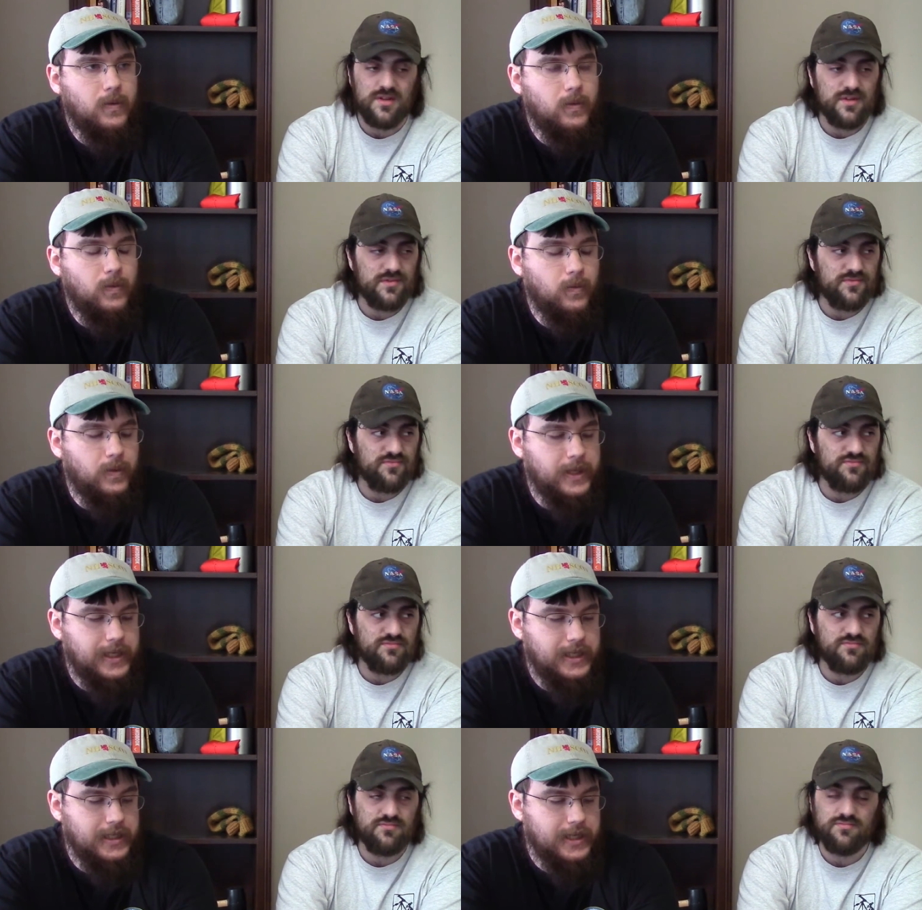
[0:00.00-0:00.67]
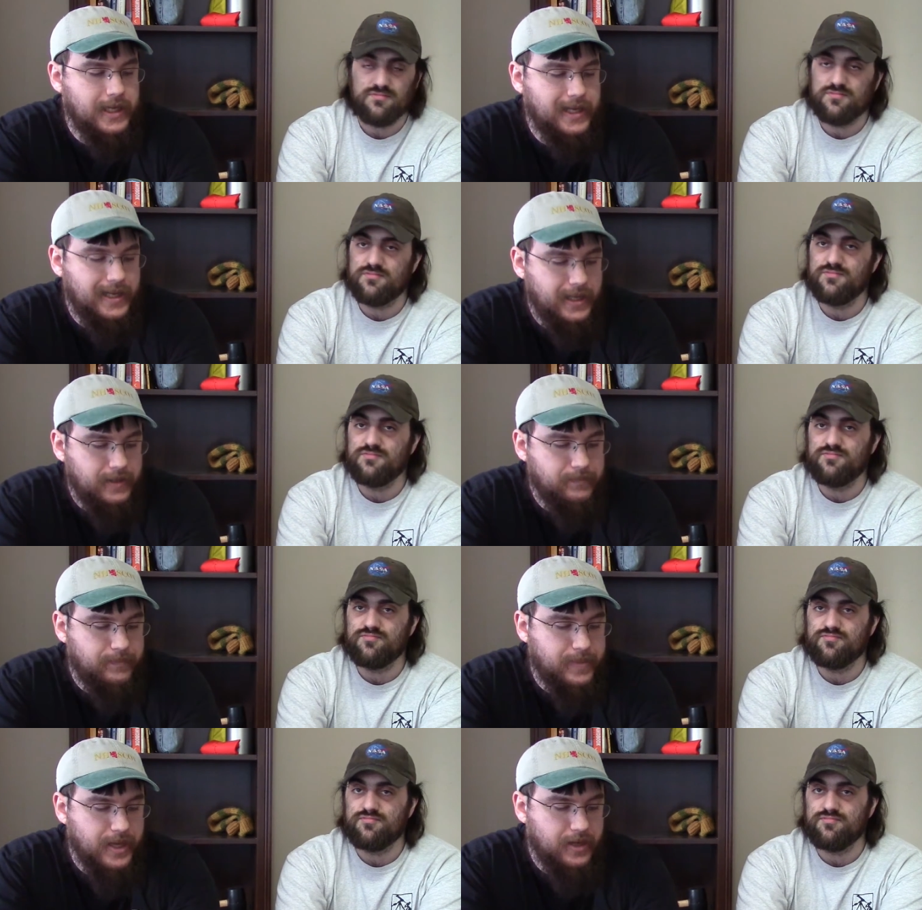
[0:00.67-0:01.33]
Speaker 1: we need a
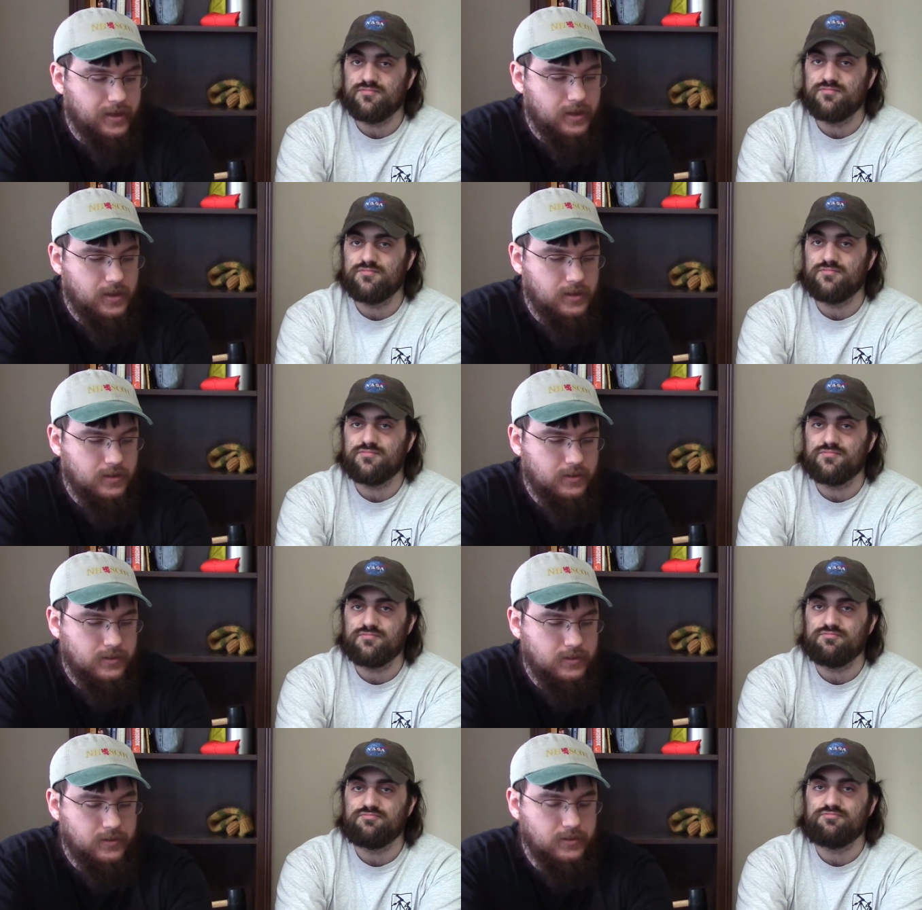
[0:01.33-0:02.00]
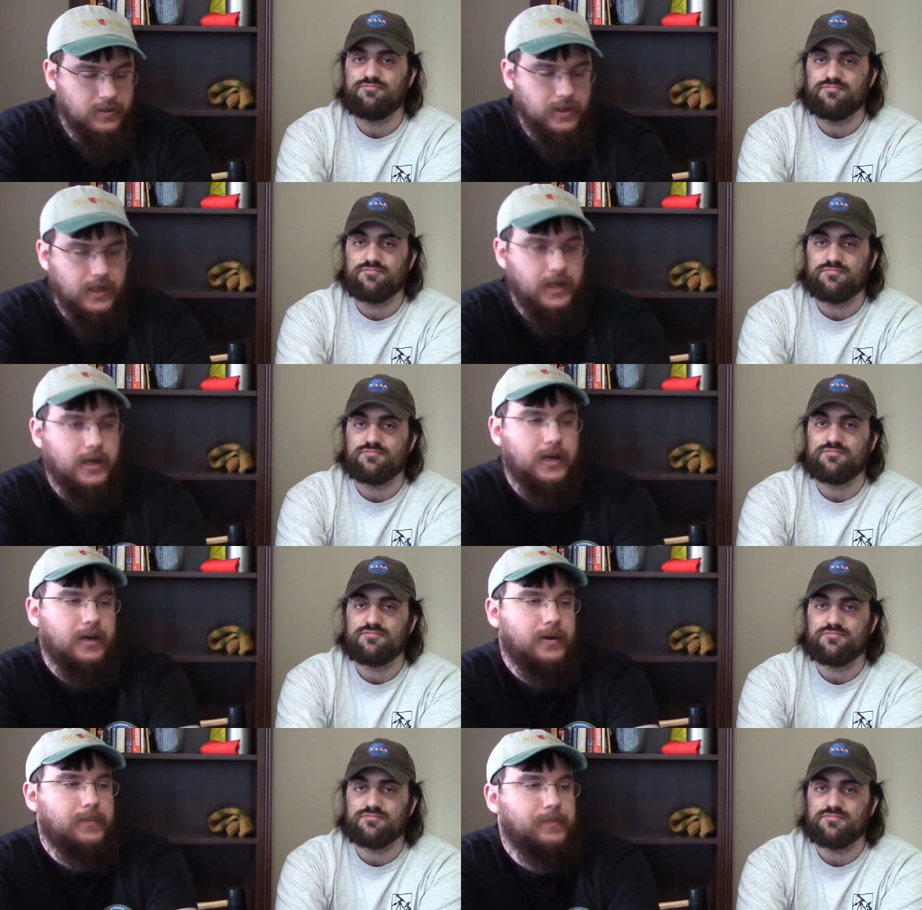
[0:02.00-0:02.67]
better,
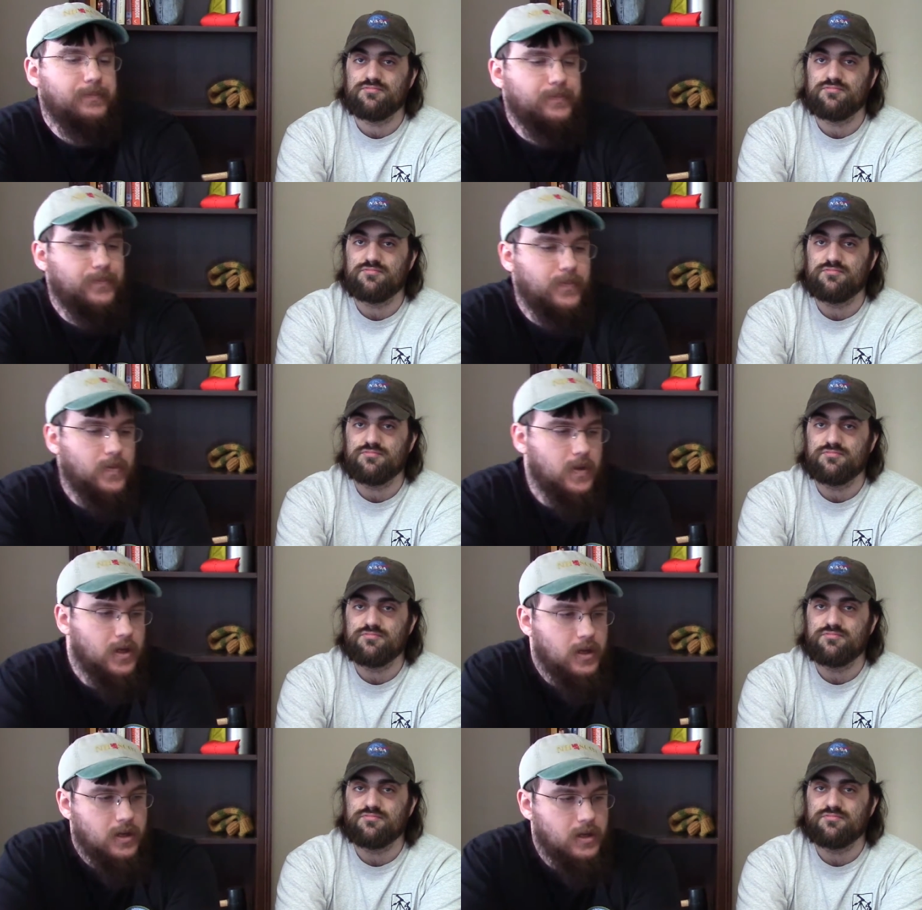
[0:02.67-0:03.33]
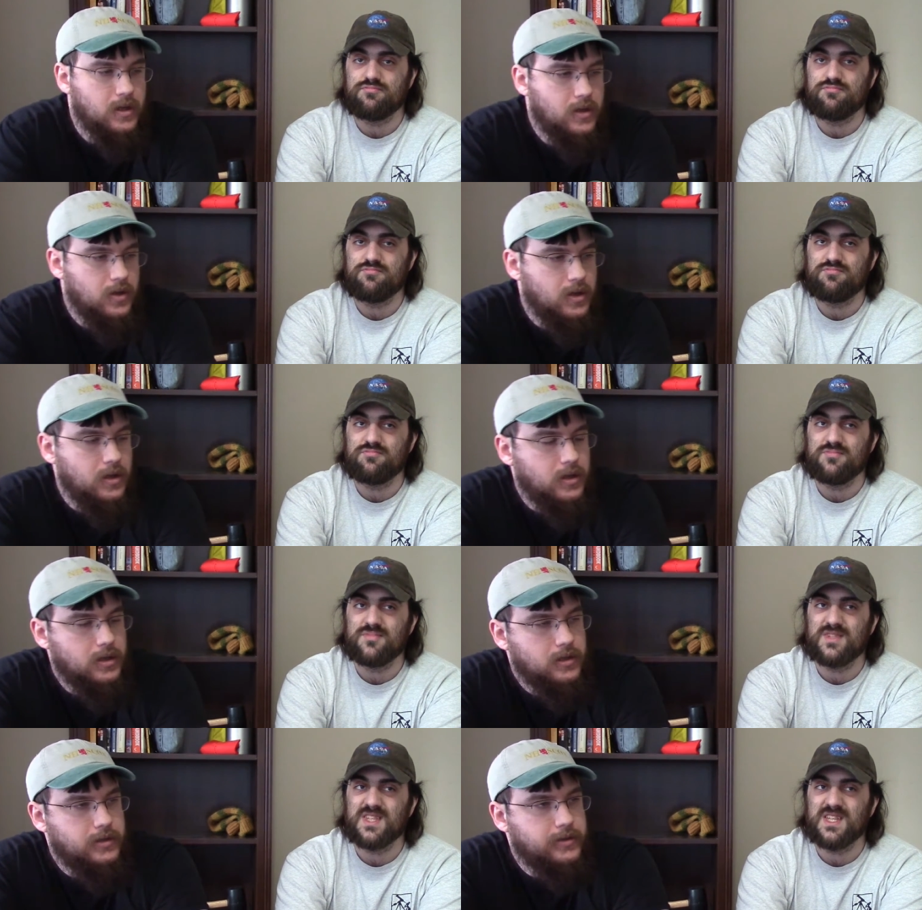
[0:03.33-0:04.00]
um,
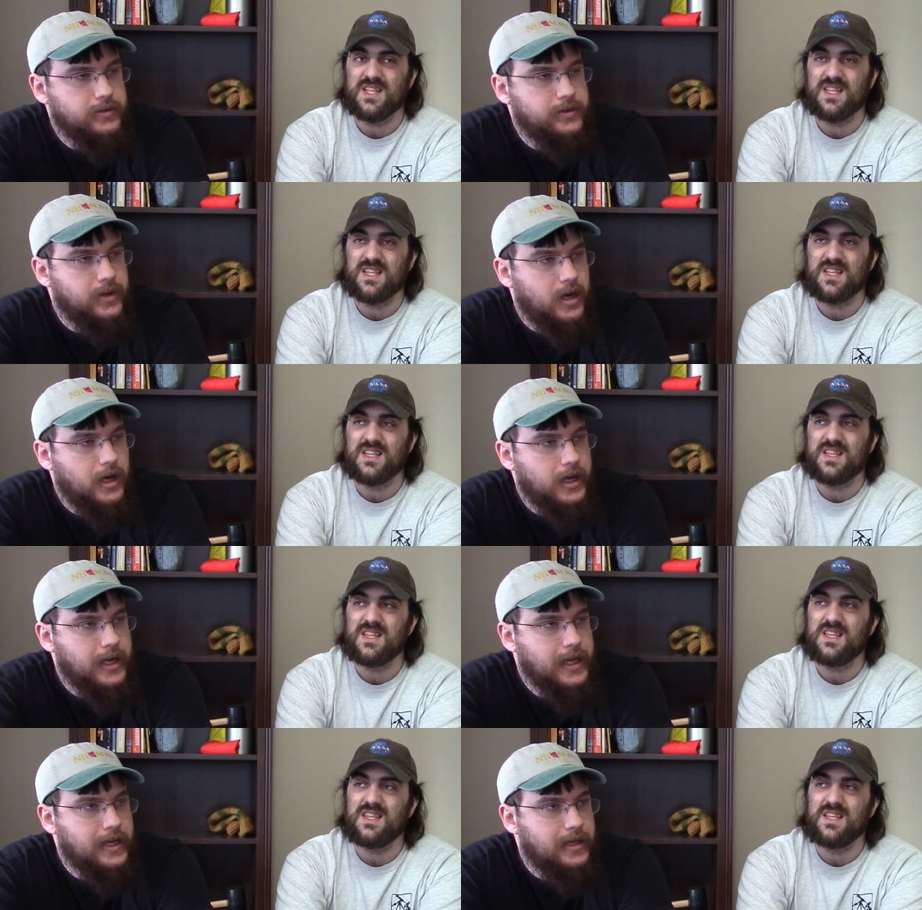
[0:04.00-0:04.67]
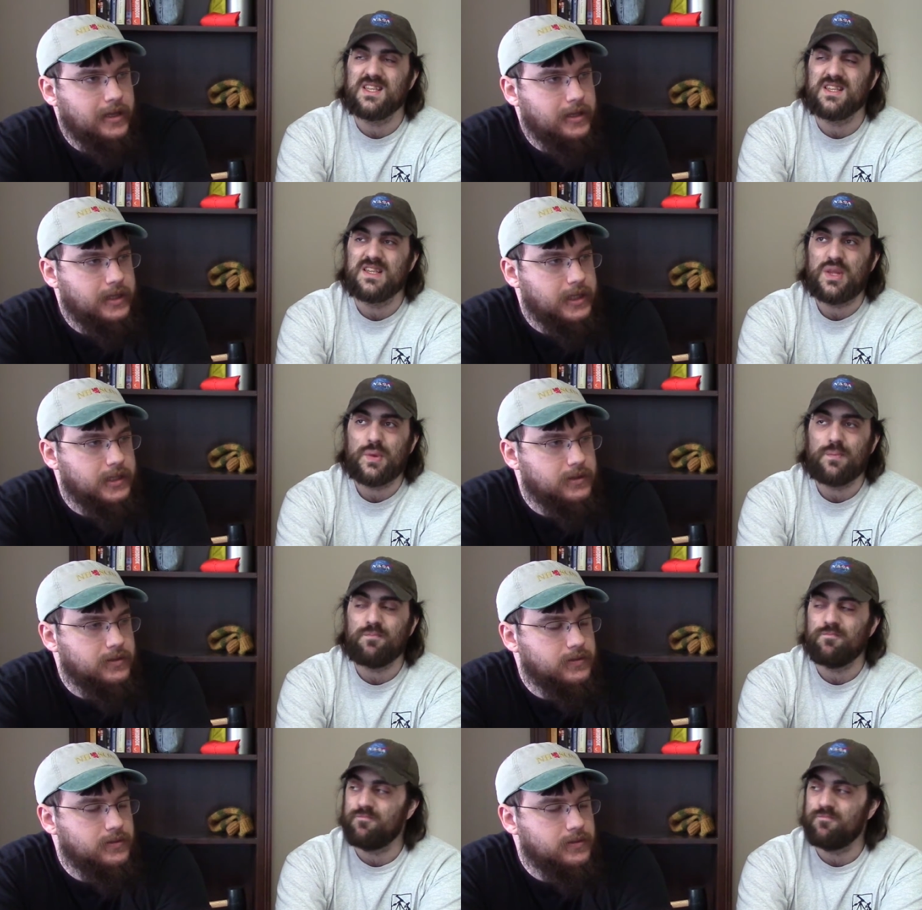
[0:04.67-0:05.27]
not a.